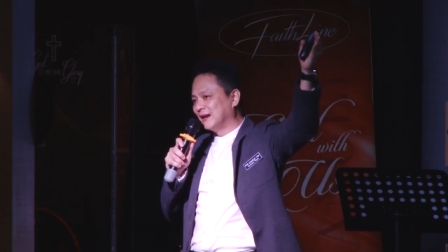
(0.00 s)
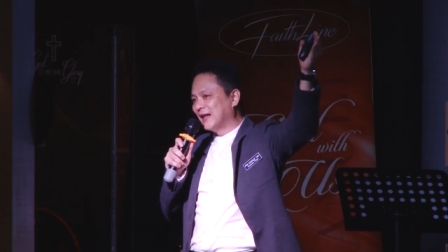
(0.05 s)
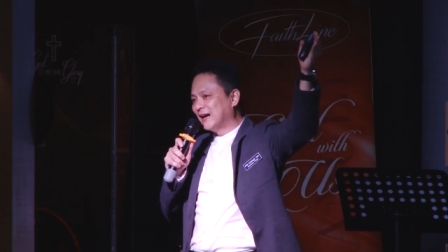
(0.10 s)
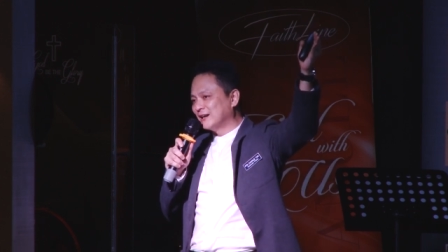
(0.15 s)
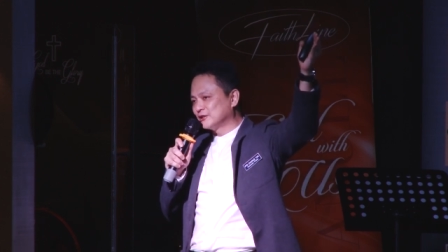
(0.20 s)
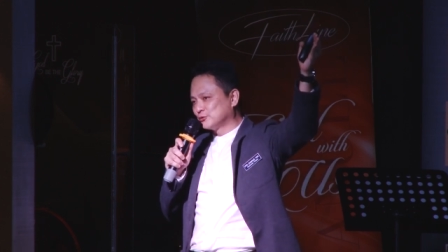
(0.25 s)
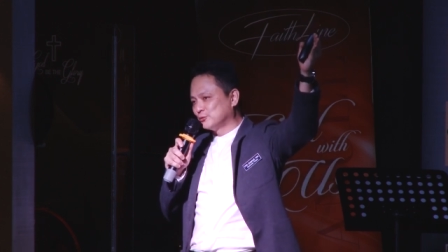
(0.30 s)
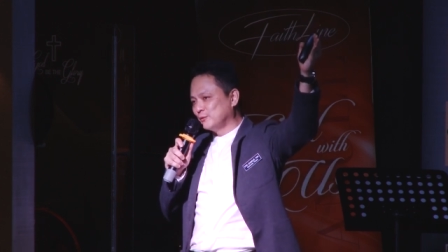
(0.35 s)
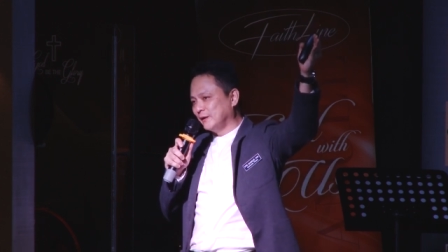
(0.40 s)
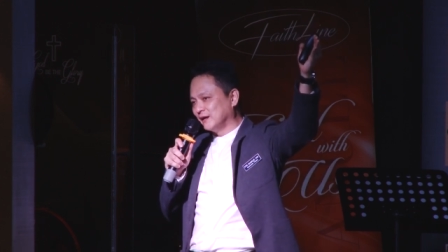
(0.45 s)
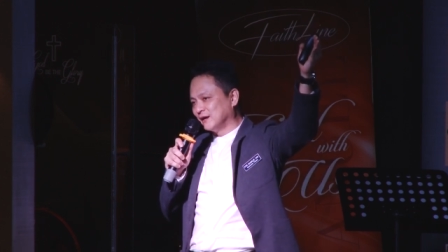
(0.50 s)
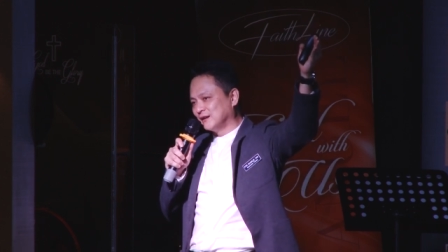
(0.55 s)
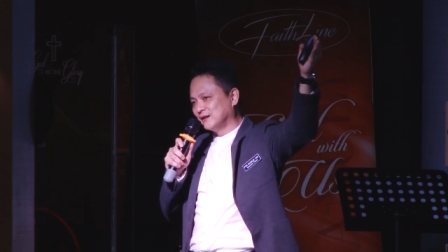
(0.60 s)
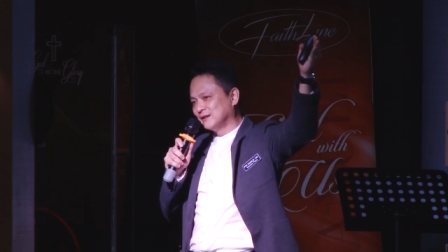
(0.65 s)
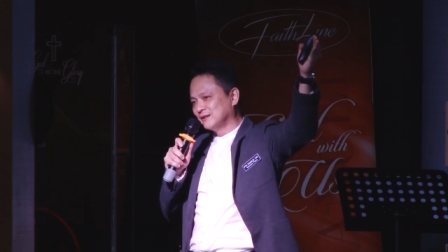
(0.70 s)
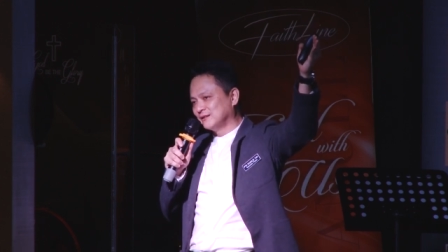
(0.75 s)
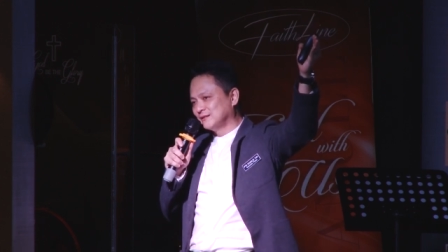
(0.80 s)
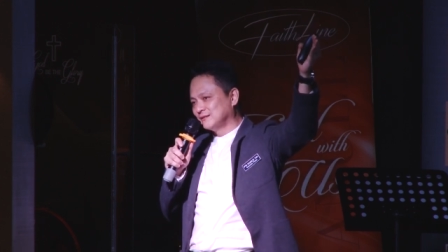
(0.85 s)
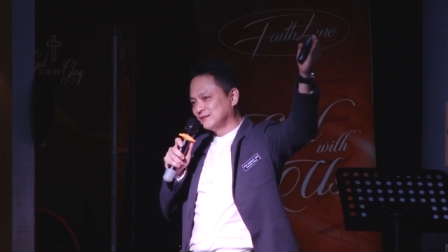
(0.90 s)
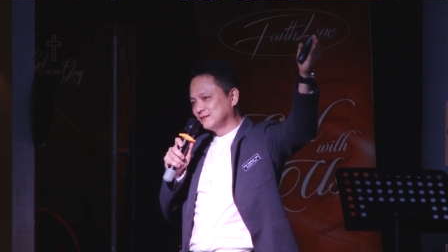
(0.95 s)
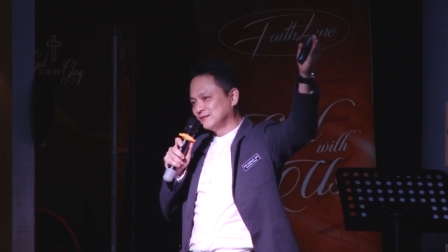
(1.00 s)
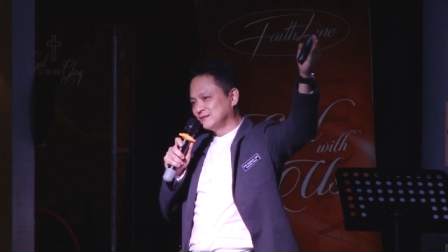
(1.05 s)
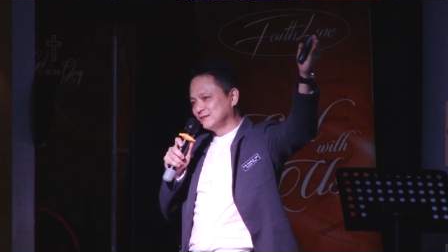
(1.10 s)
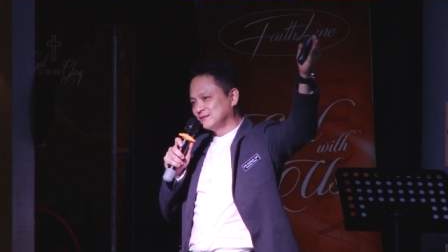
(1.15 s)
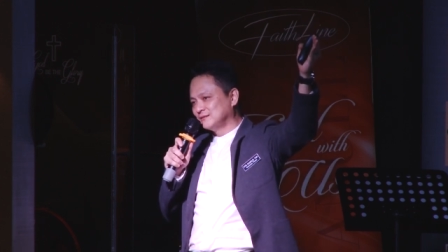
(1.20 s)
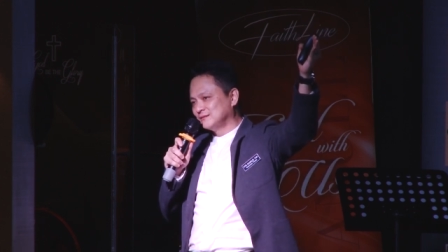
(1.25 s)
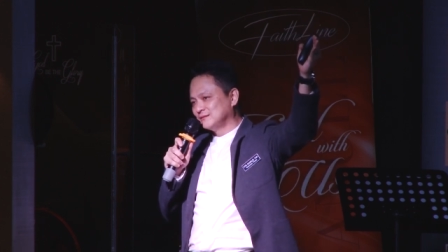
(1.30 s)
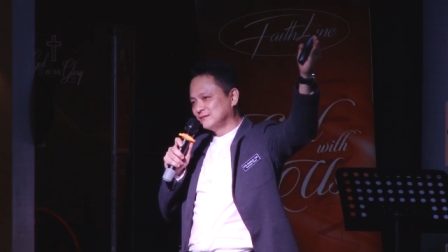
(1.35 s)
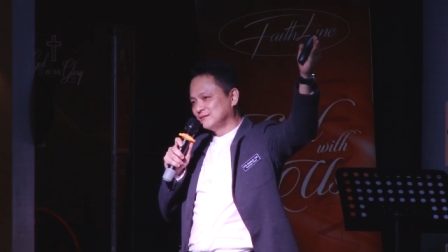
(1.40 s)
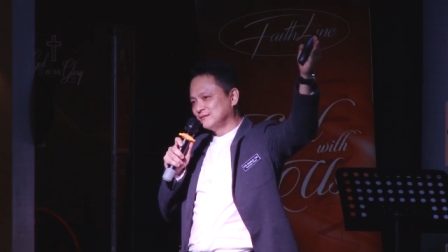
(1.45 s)
last week.
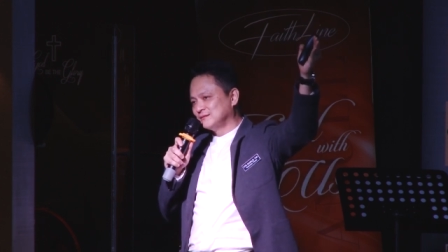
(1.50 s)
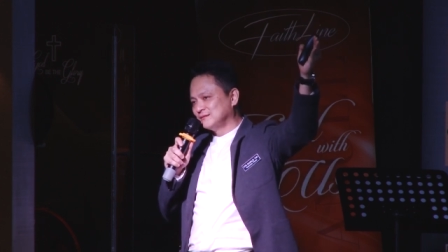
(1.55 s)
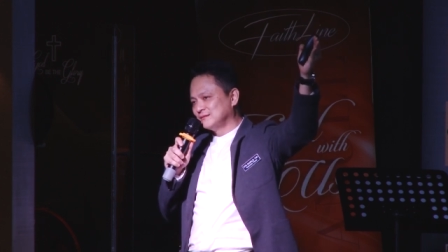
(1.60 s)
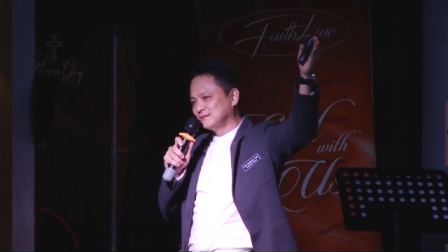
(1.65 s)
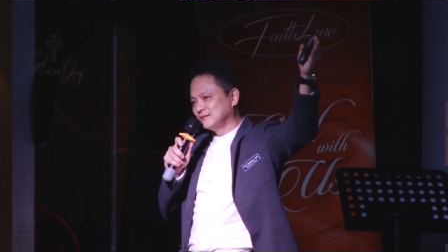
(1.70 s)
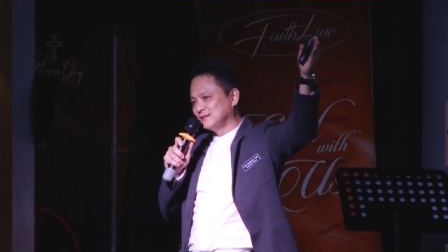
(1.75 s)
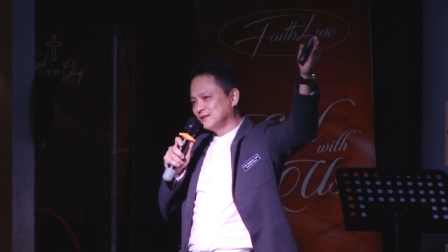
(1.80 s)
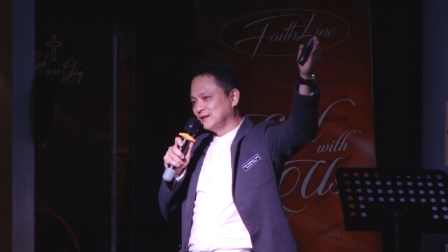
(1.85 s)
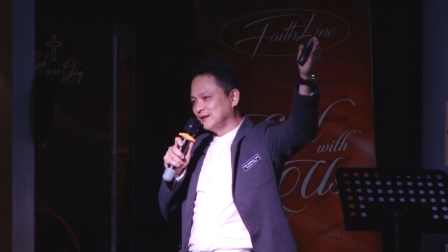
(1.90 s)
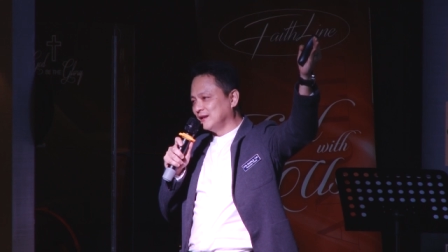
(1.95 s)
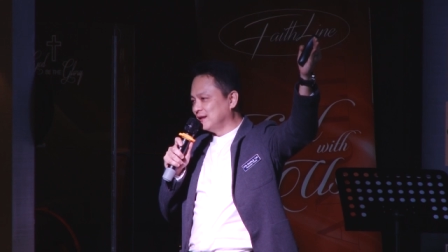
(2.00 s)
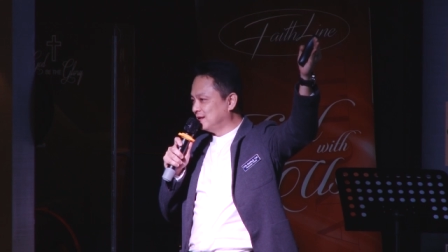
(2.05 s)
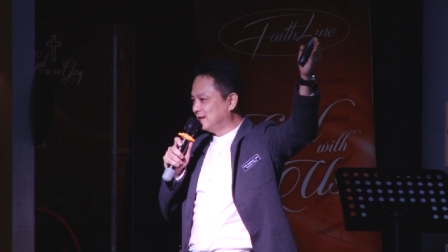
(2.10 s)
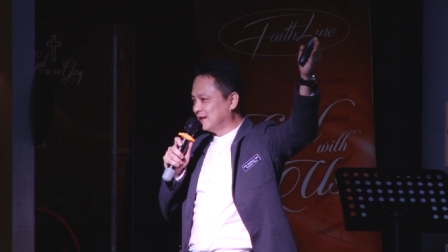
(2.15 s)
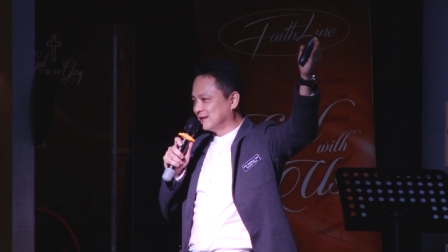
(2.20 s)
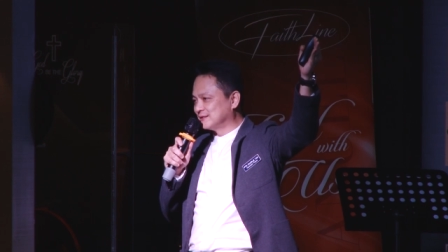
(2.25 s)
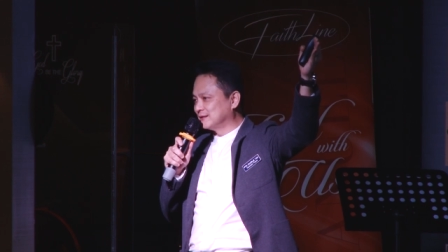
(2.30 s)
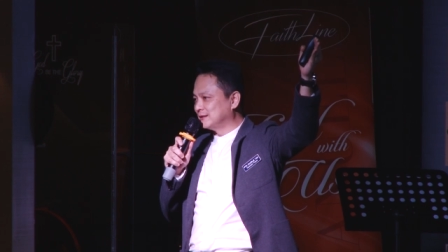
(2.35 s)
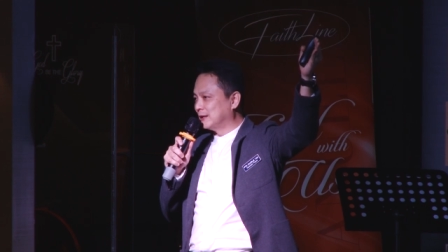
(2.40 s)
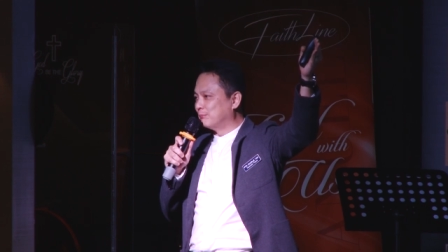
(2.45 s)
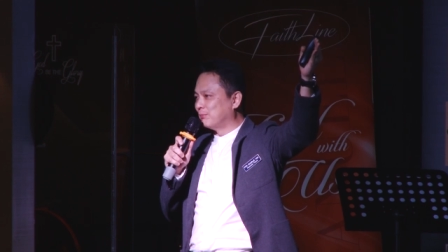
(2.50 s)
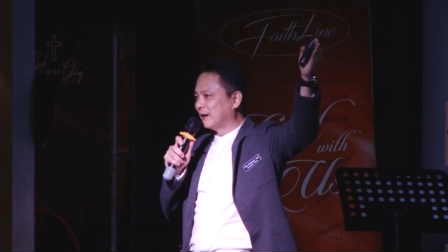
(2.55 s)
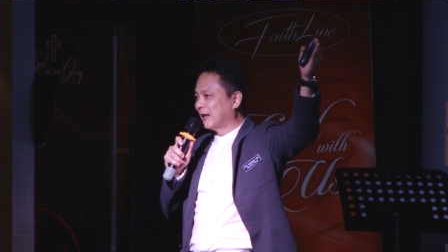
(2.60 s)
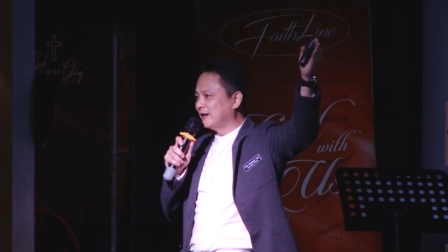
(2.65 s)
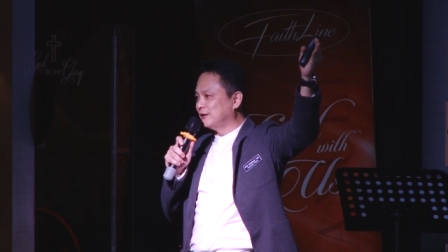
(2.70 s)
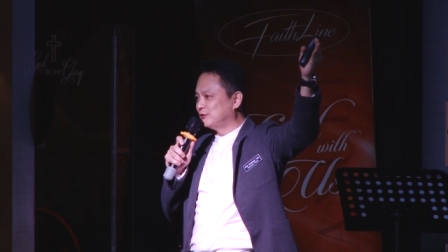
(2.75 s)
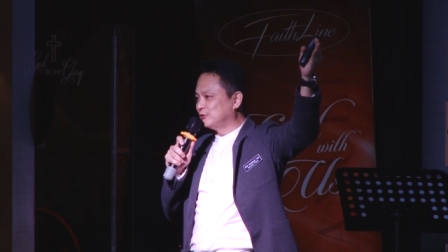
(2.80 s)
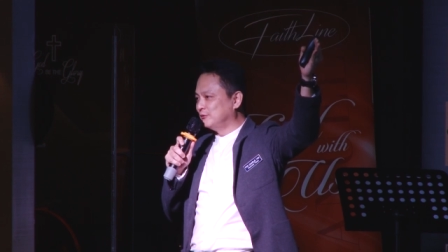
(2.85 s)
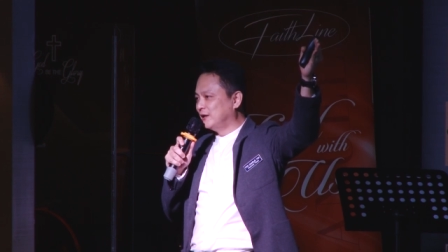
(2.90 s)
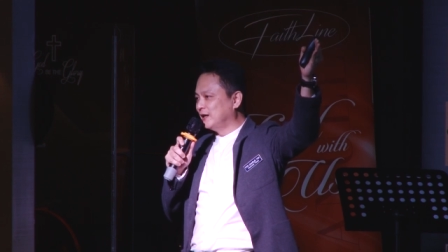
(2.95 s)
It doesn't
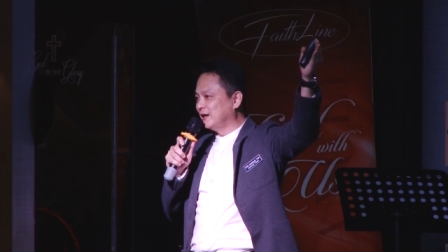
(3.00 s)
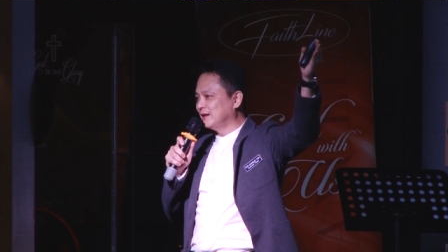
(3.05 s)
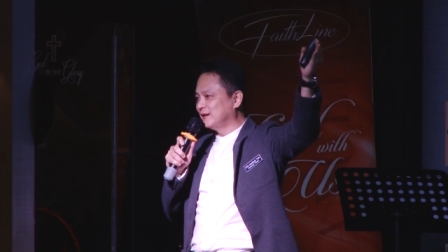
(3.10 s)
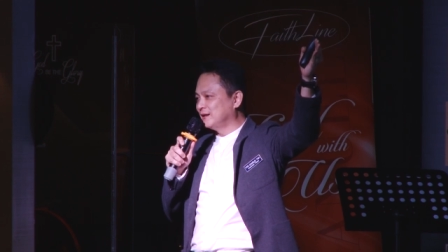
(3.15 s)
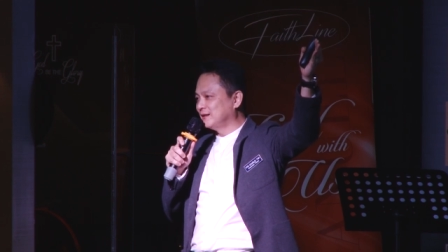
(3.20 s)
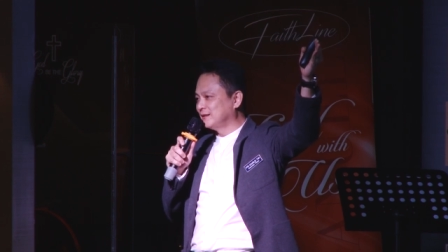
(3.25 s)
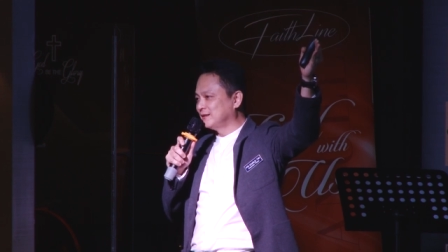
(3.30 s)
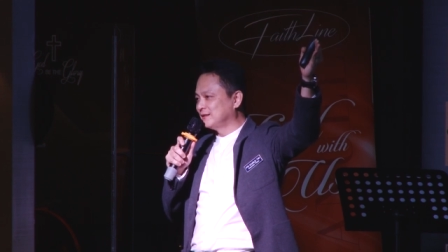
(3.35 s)
apply today.